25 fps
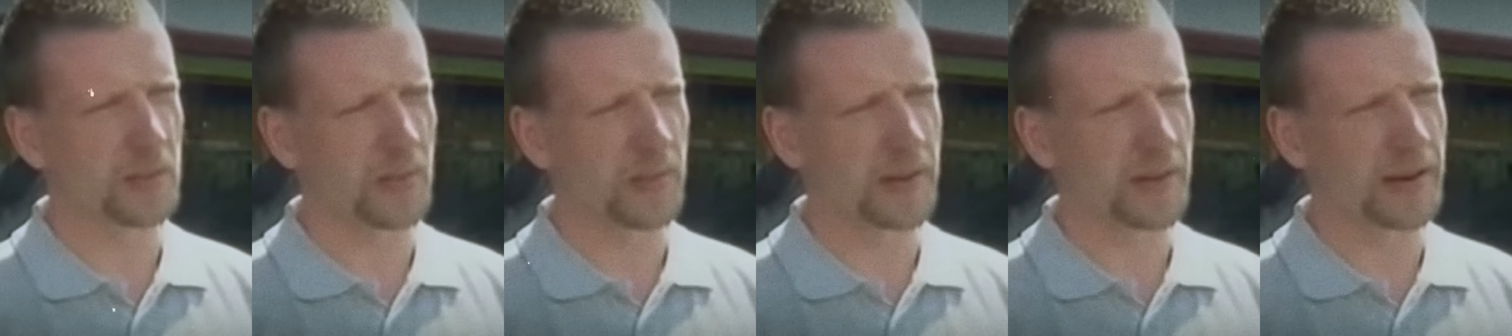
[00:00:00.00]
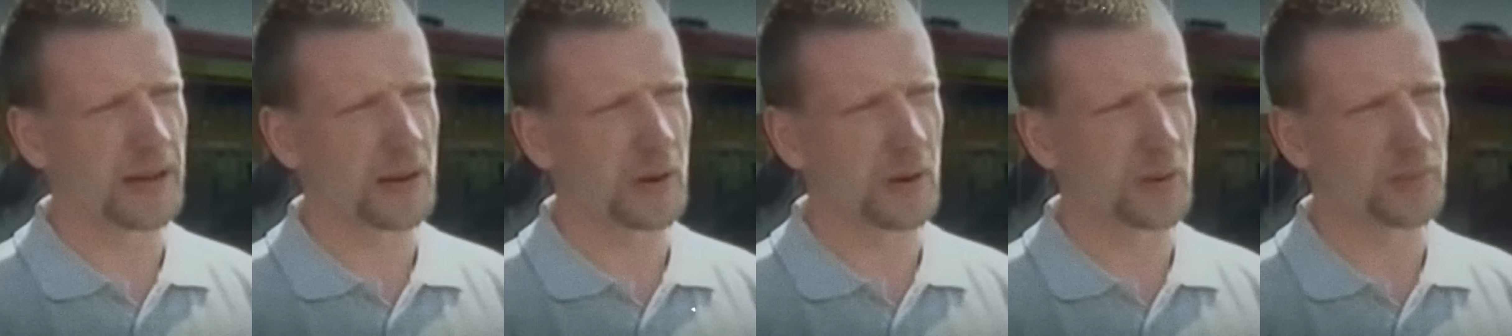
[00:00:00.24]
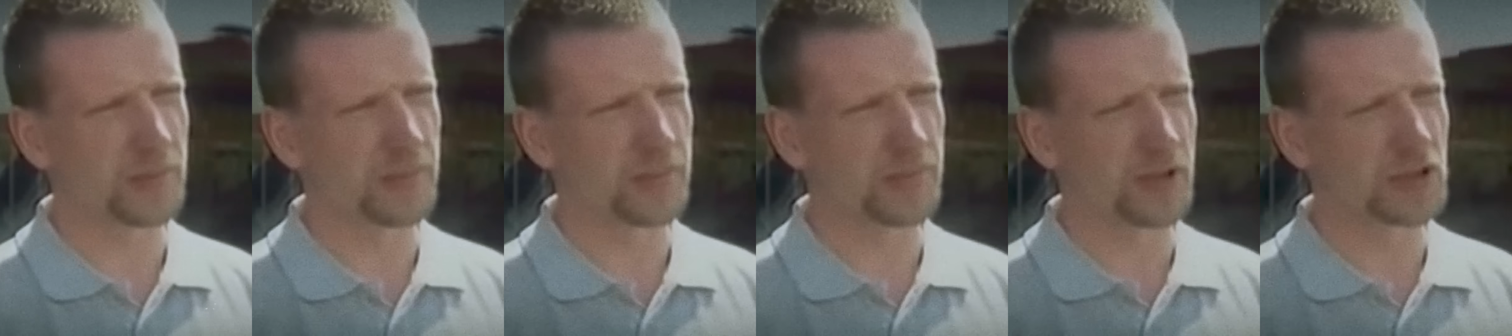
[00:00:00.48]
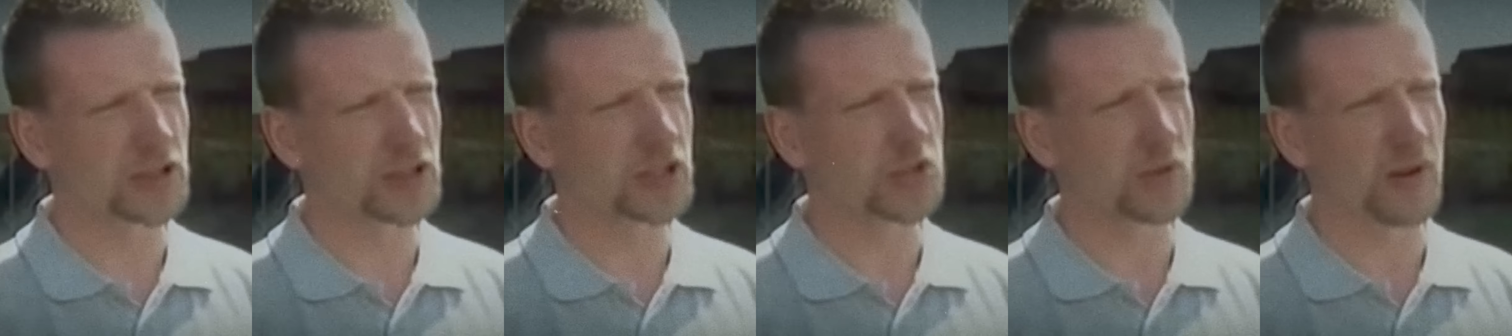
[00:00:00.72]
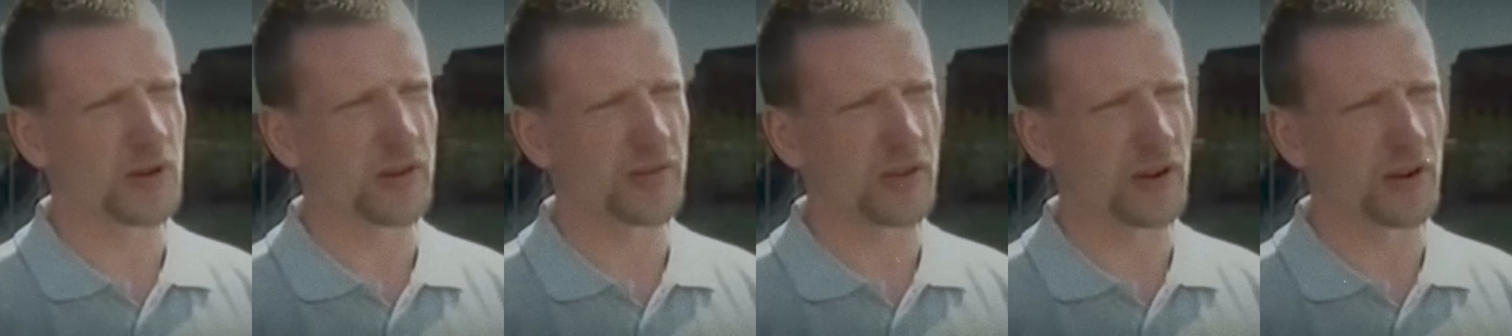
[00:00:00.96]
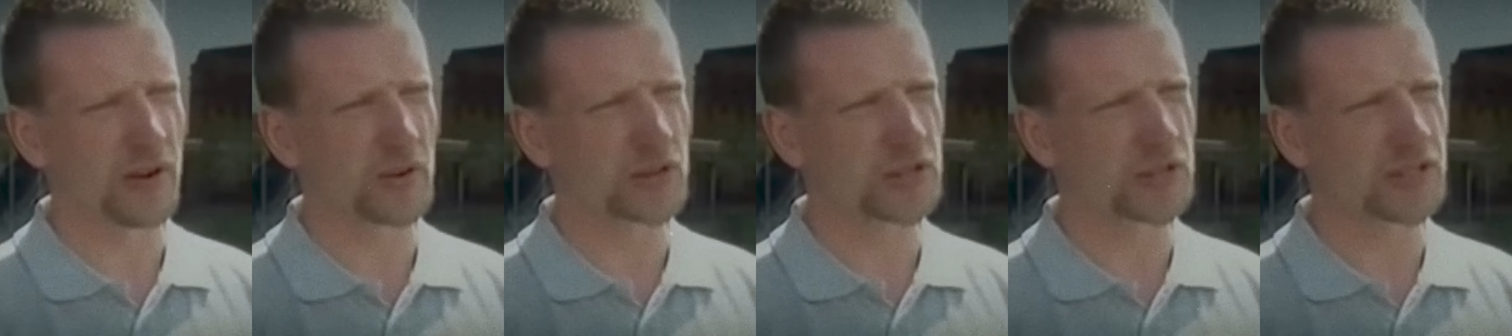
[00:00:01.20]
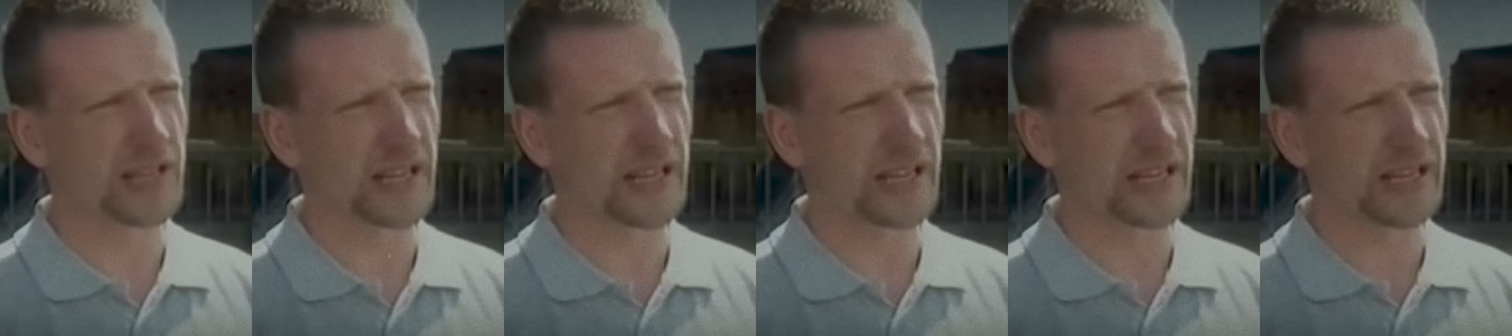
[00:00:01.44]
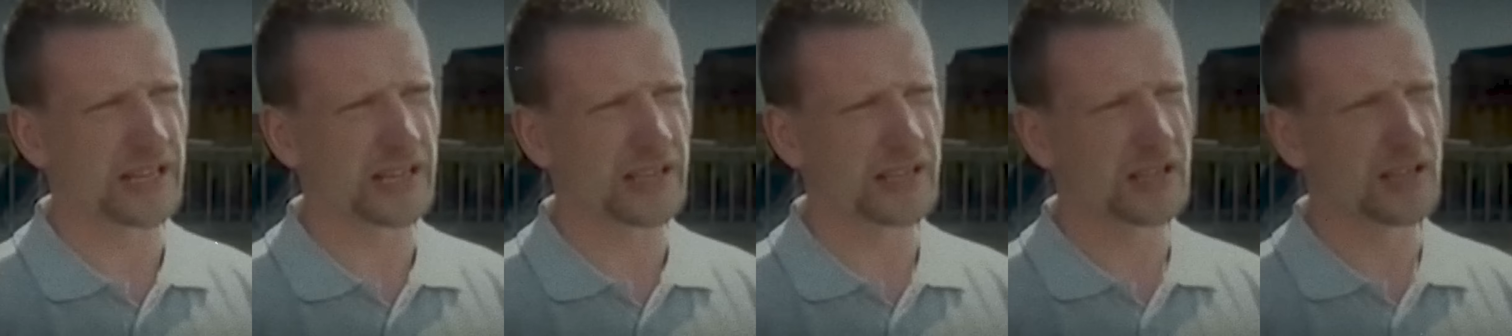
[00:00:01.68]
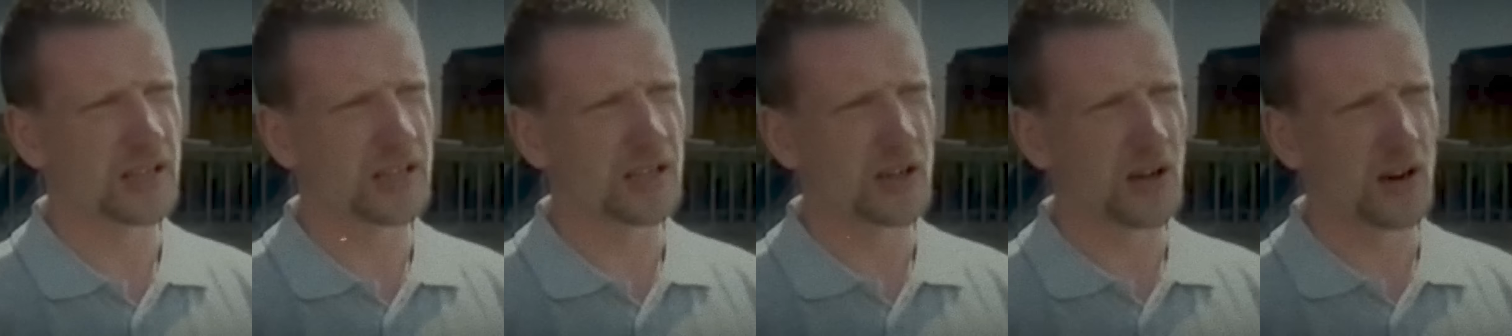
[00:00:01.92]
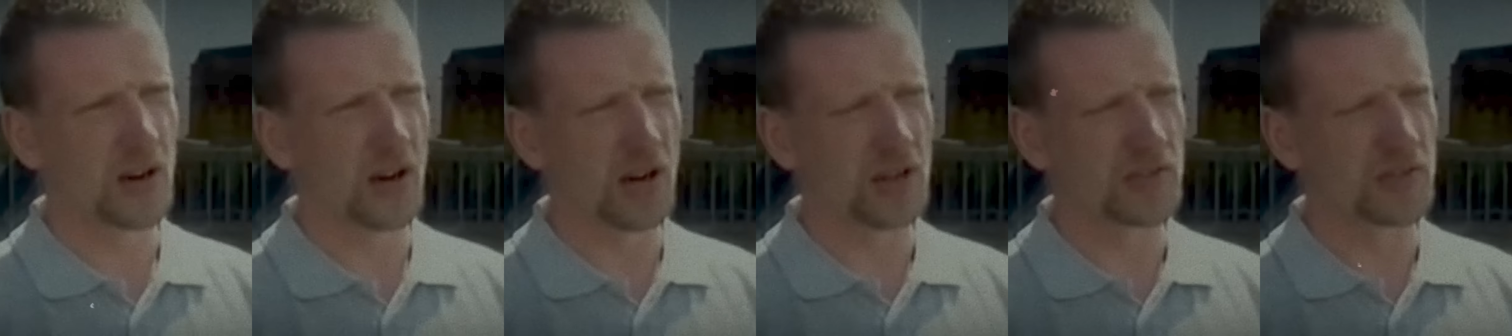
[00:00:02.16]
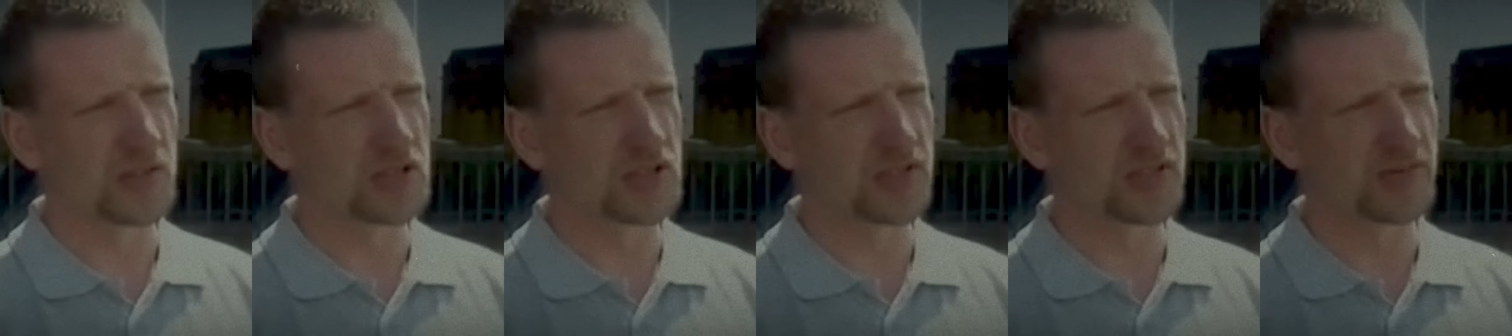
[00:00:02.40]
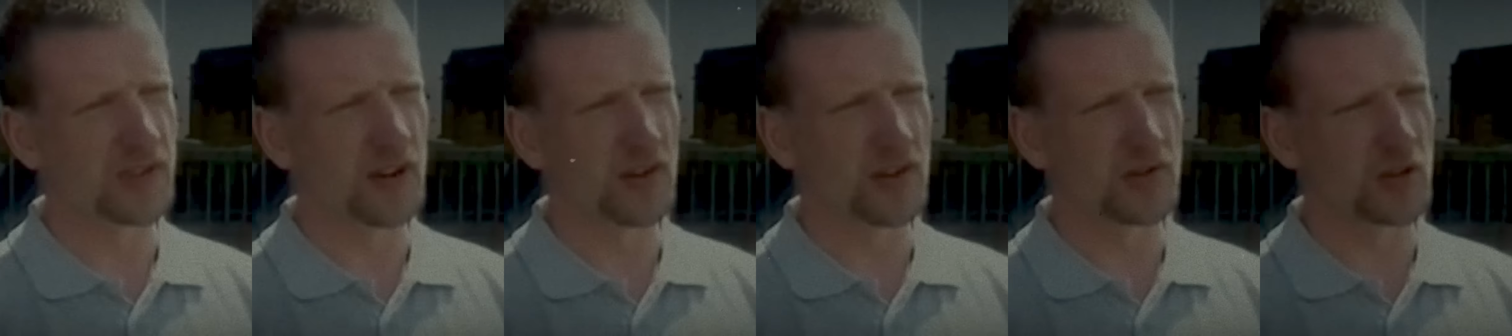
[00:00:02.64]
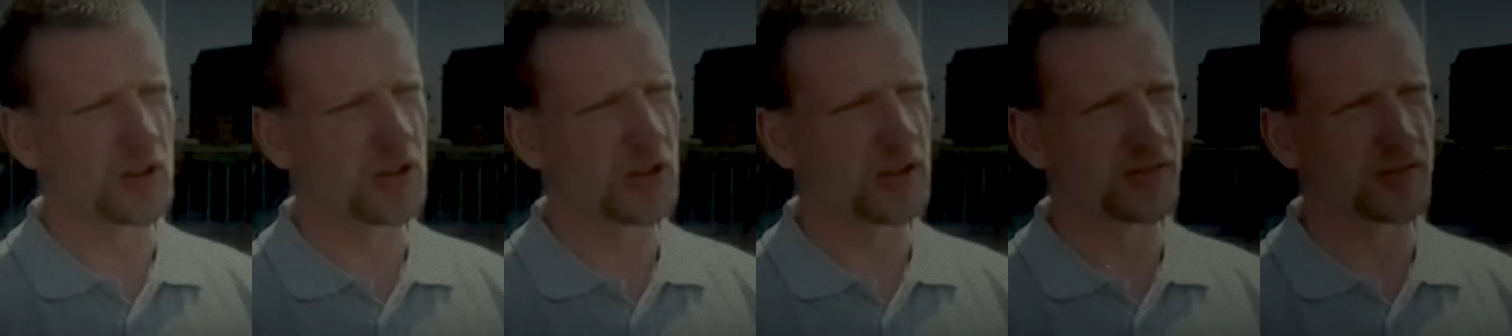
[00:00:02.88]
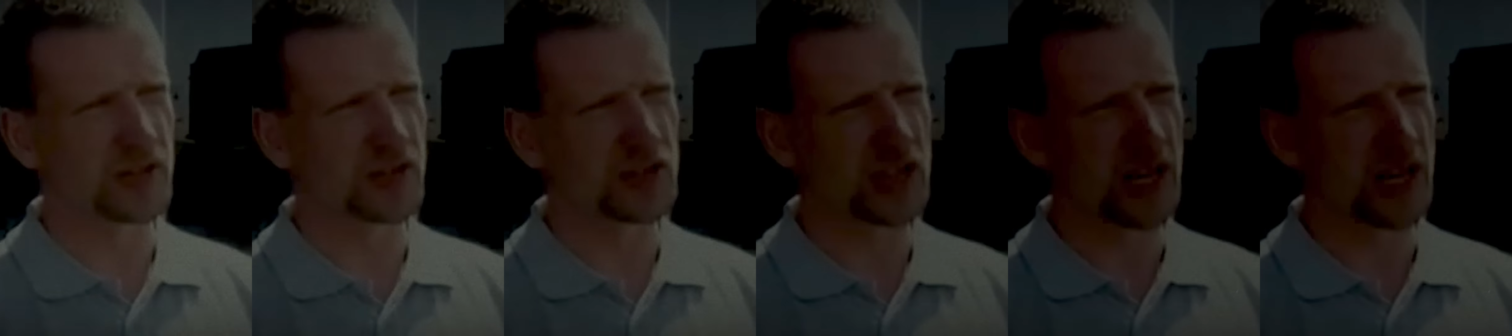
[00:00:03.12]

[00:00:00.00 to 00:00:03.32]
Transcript: we've been out virtually 24 hours a day, all of us involved looking for